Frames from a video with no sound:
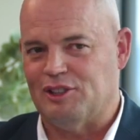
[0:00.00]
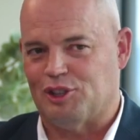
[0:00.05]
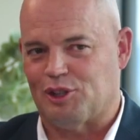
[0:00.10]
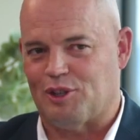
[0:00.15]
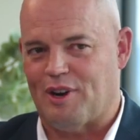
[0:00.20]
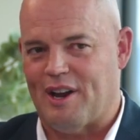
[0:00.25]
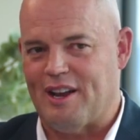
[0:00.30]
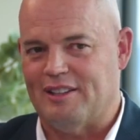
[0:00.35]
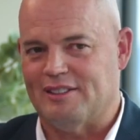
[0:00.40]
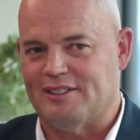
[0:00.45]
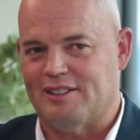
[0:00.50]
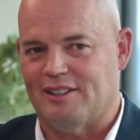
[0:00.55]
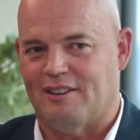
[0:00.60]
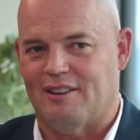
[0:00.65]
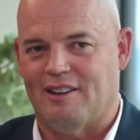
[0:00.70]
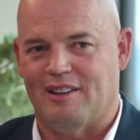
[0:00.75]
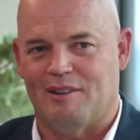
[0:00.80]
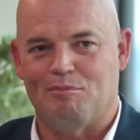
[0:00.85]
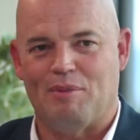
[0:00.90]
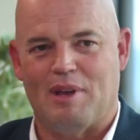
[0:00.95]
strains that
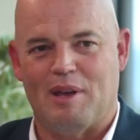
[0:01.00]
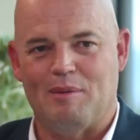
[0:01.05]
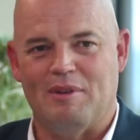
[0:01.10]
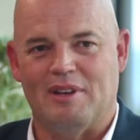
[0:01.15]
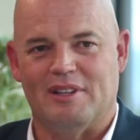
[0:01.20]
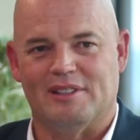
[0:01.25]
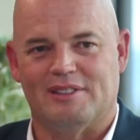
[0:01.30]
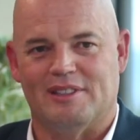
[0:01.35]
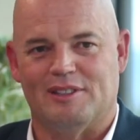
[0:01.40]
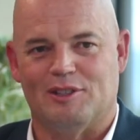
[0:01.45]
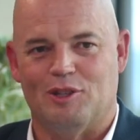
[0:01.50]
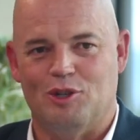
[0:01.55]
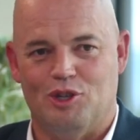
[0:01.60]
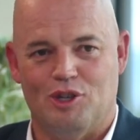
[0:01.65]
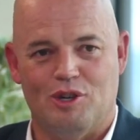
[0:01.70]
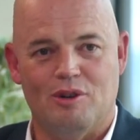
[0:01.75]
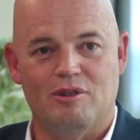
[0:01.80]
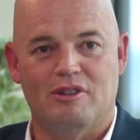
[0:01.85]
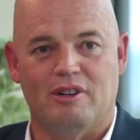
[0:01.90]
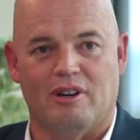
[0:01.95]
are in PB Assist
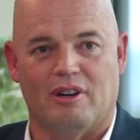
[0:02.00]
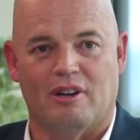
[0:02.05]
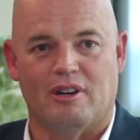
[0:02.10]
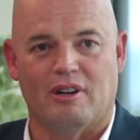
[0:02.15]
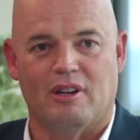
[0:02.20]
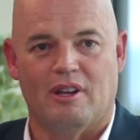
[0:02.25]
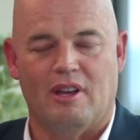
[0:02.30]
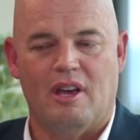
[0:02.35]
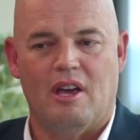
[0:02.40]
junior,